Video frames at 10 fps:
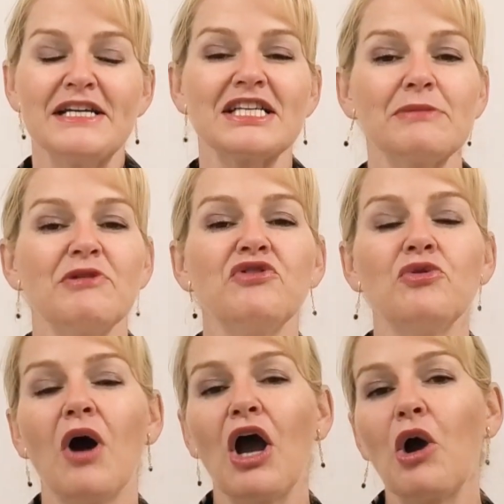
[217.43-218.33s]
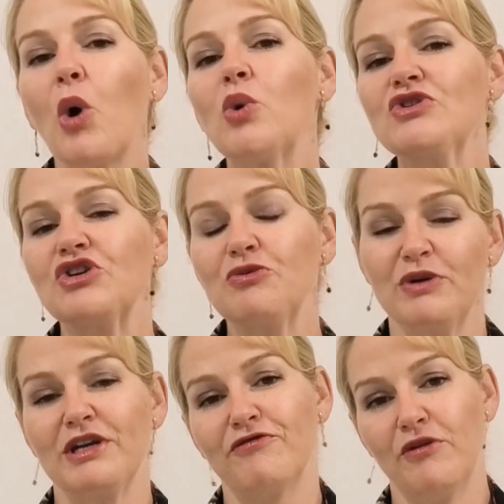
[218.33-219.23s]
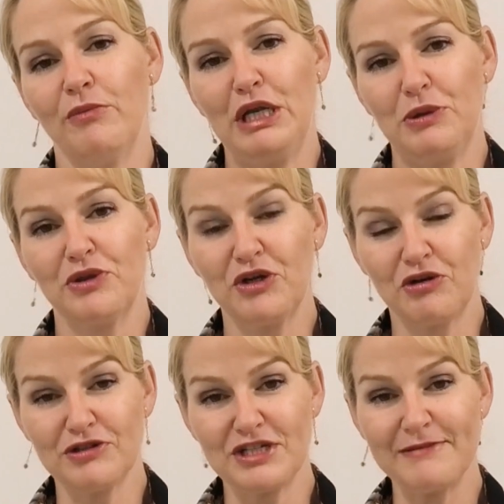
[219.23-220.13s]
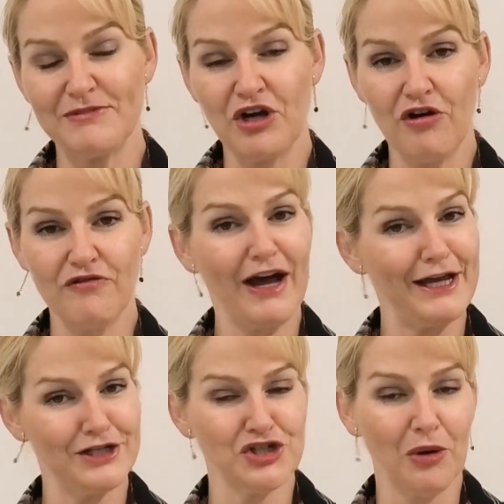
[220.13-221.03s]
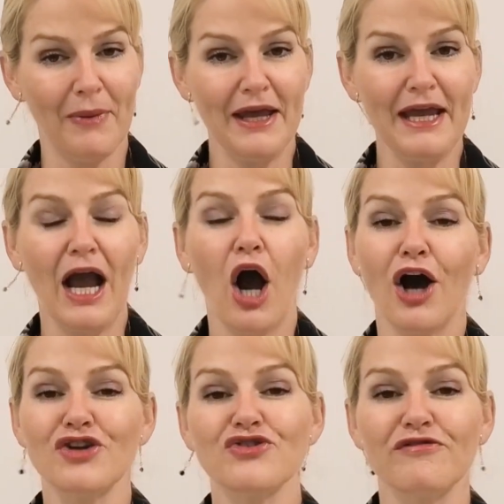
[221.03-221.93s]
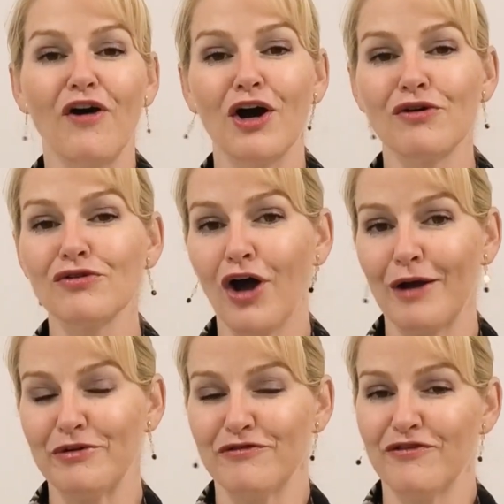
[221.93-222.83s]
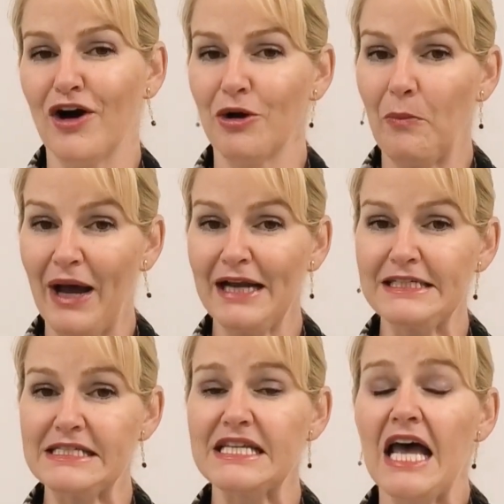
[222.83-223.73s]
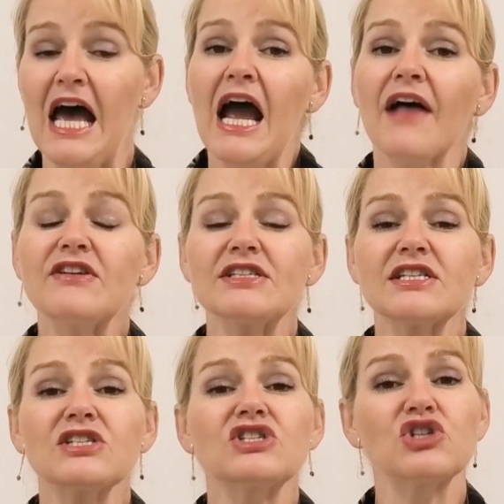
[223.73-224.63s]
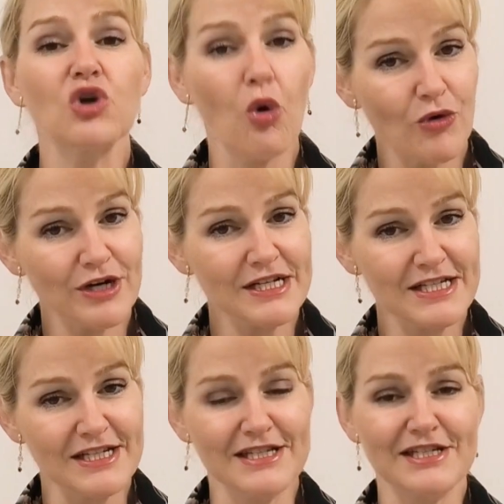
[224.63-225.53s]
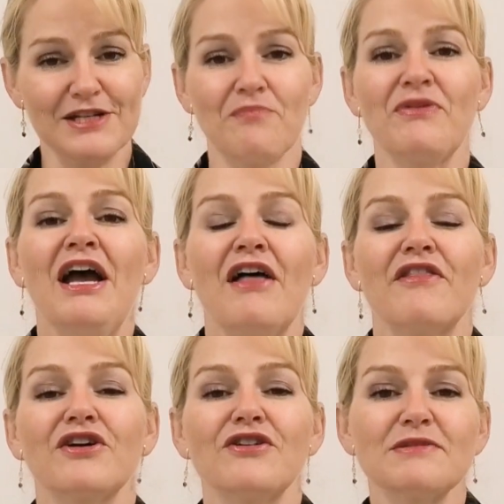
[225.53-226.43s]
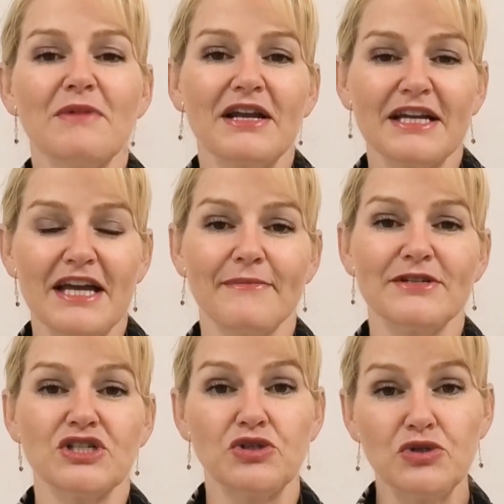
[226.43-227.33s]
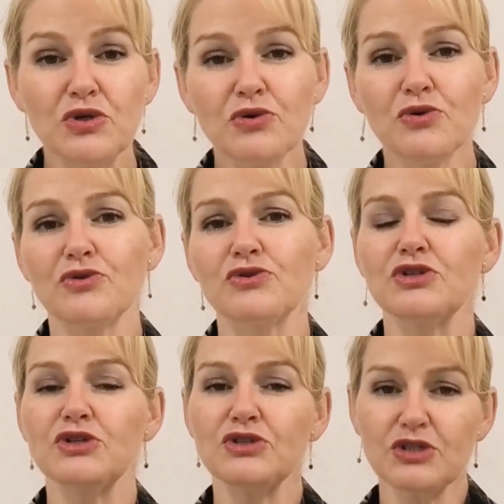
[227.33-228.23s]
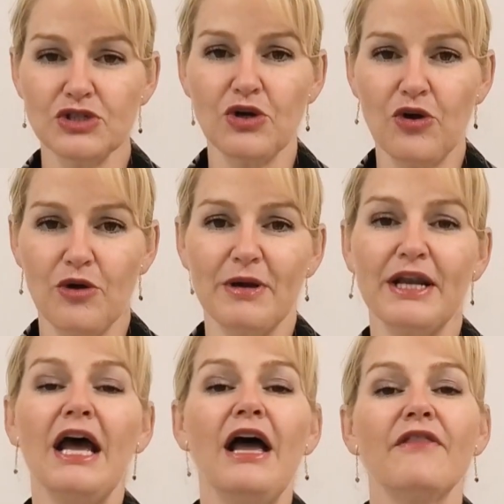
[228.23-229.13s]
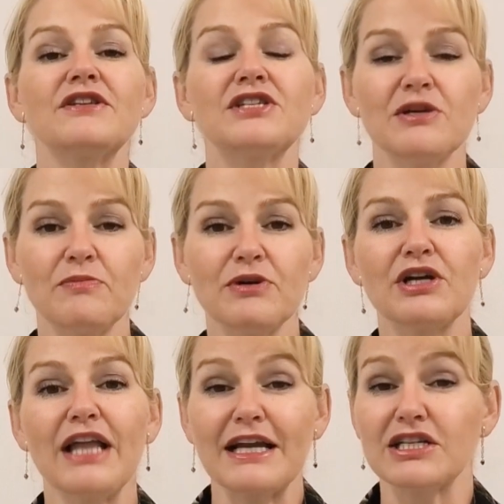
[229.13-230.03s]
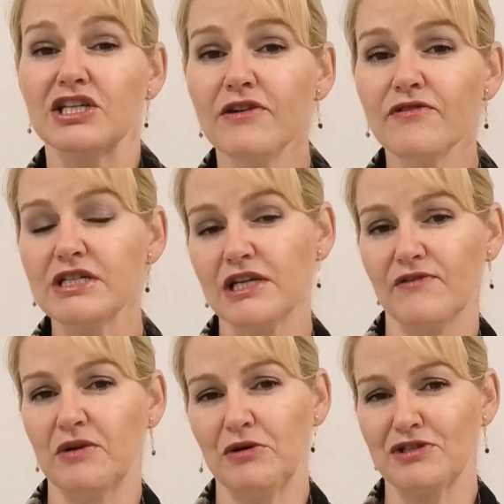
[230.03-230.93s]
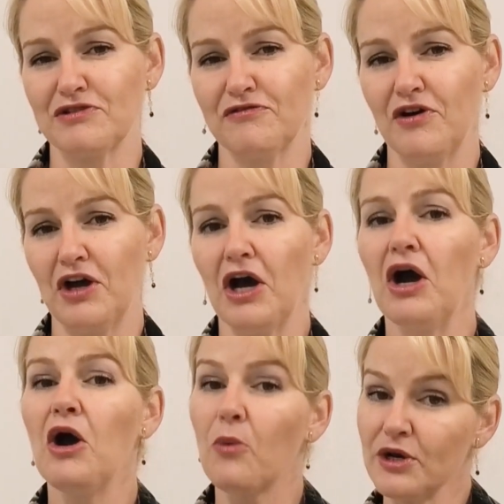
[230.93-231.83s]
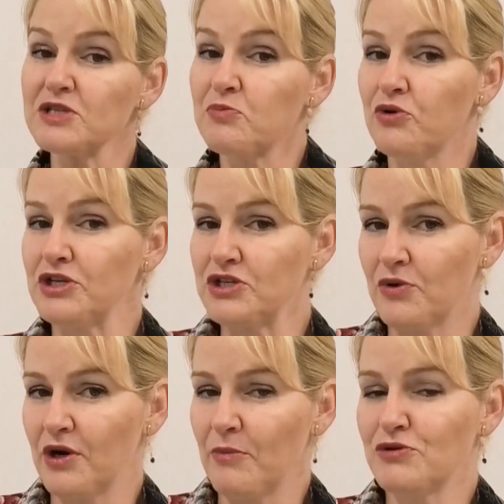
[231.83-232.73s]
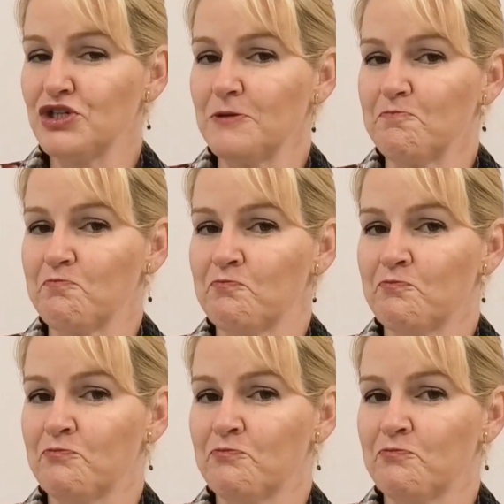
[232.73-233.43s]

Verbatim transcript: Some of you might also be familiar with the concept of HLB, hydrophile lipophile balance, and this is a scoring system that cosmetic chemists use to determine the typical activity of an emulsifier when it's put into an emulsion.